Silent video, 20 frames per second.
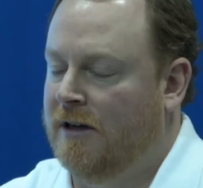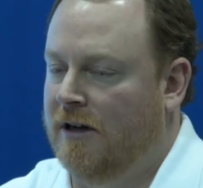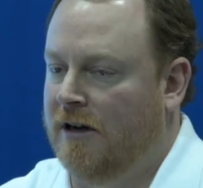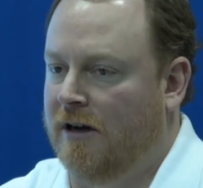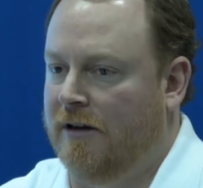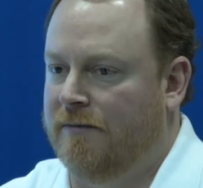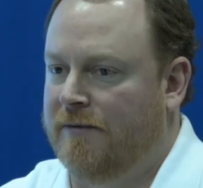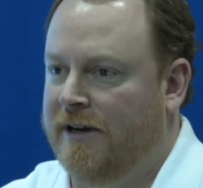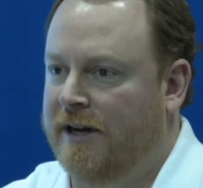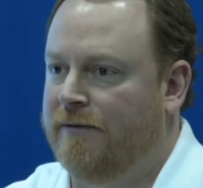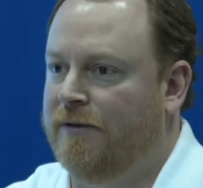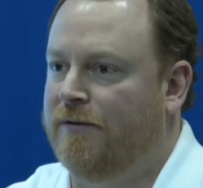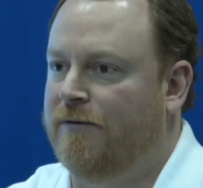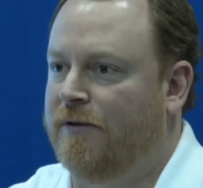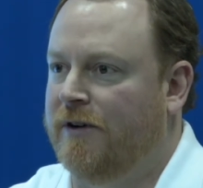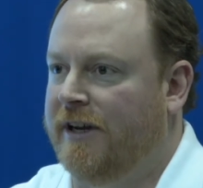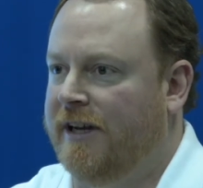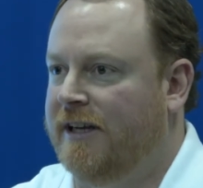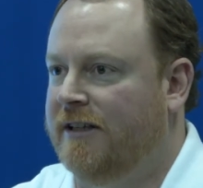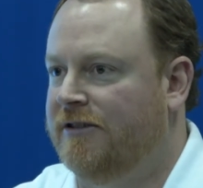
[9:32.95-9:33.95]
I'll never
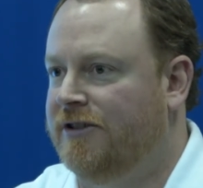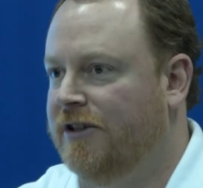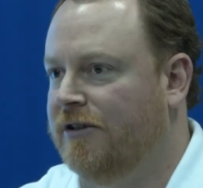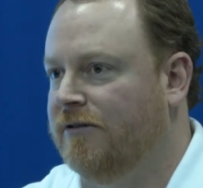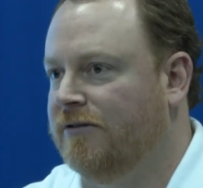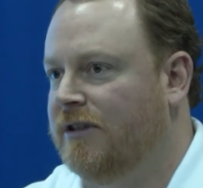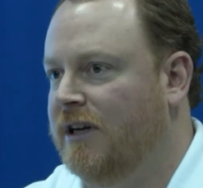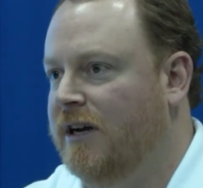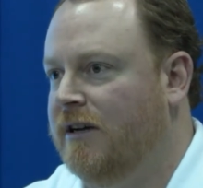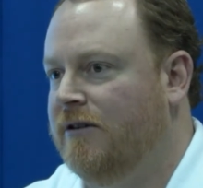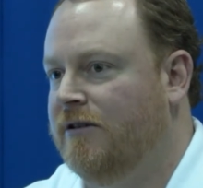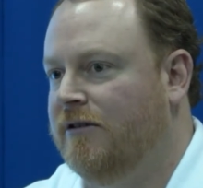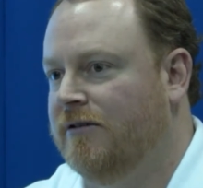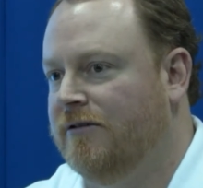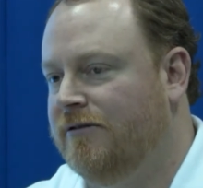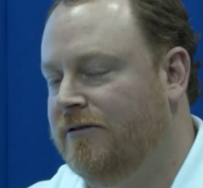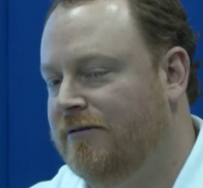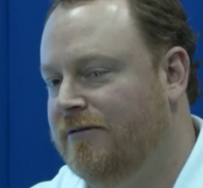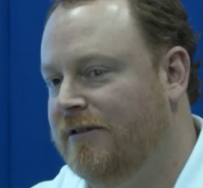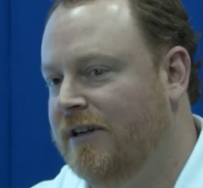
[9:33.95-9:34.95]
forget Gerald
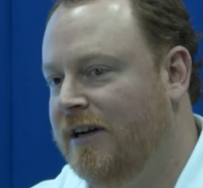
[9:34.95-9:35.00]
Saunders.